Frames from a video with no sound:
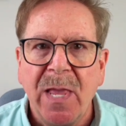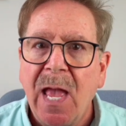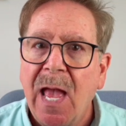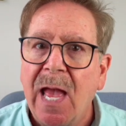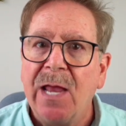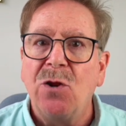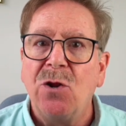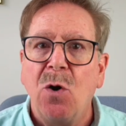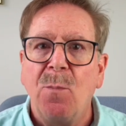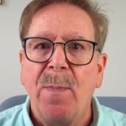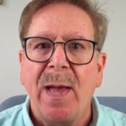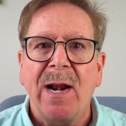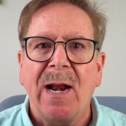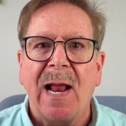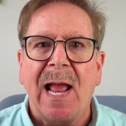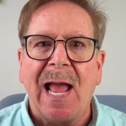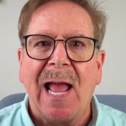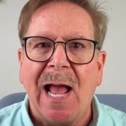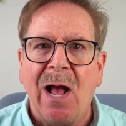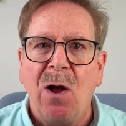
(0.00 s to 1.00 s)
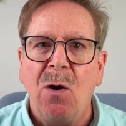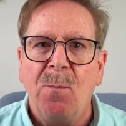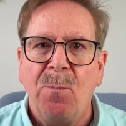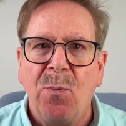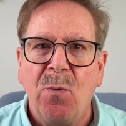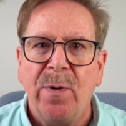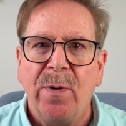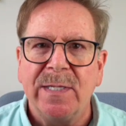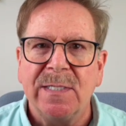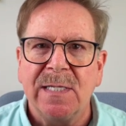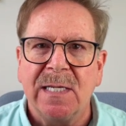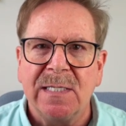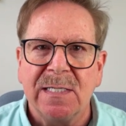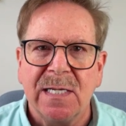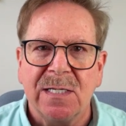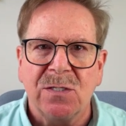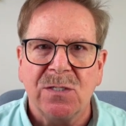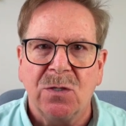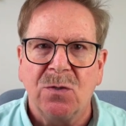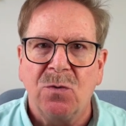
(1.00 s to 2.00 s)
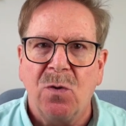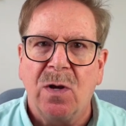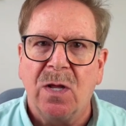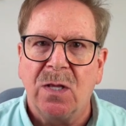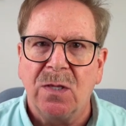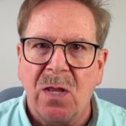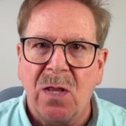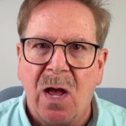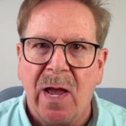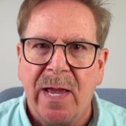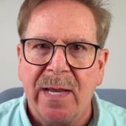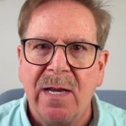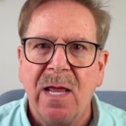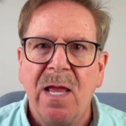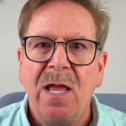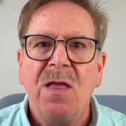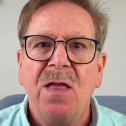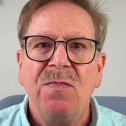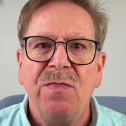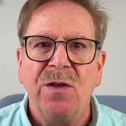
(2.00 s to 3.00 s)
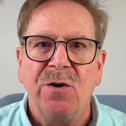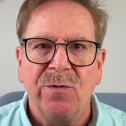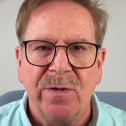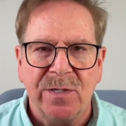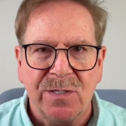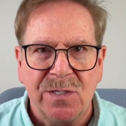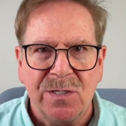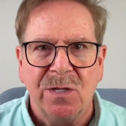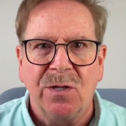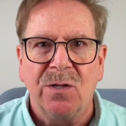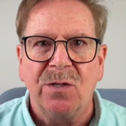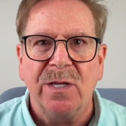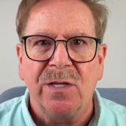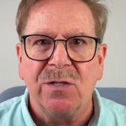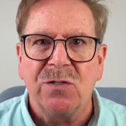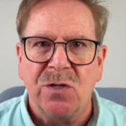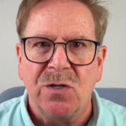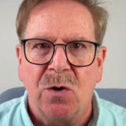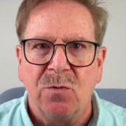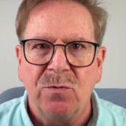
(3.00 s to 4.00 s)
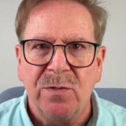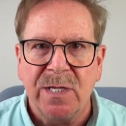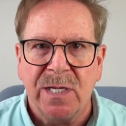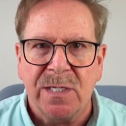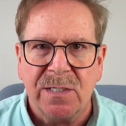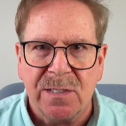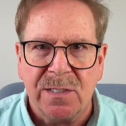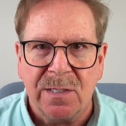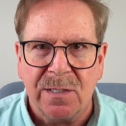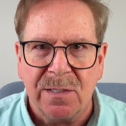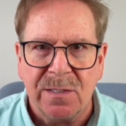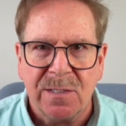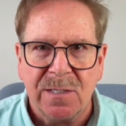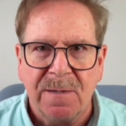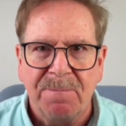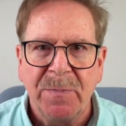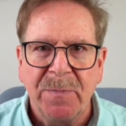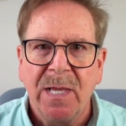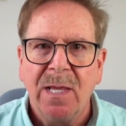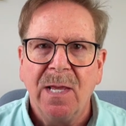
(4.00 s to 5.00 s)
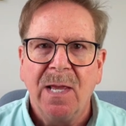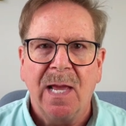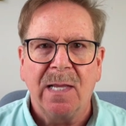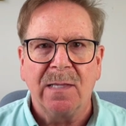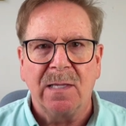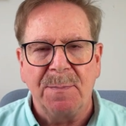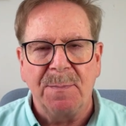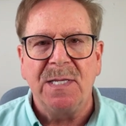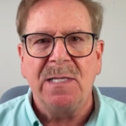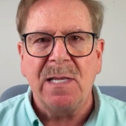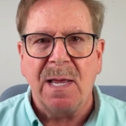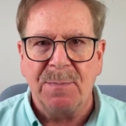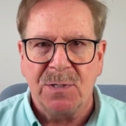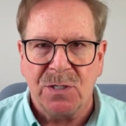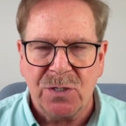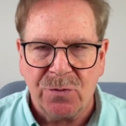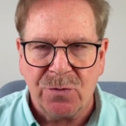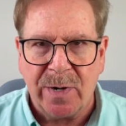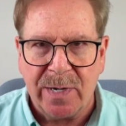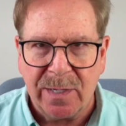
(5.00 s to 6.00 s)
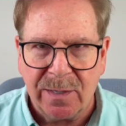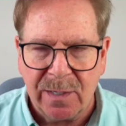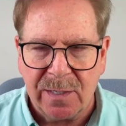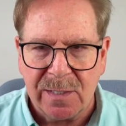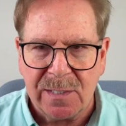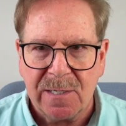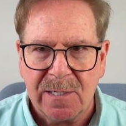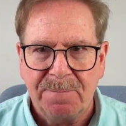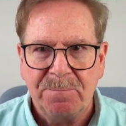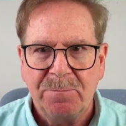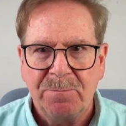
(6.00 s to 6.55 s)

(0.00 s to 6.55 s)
And no matter how points exist along a line, there still is no distance. And let me demonstrate this.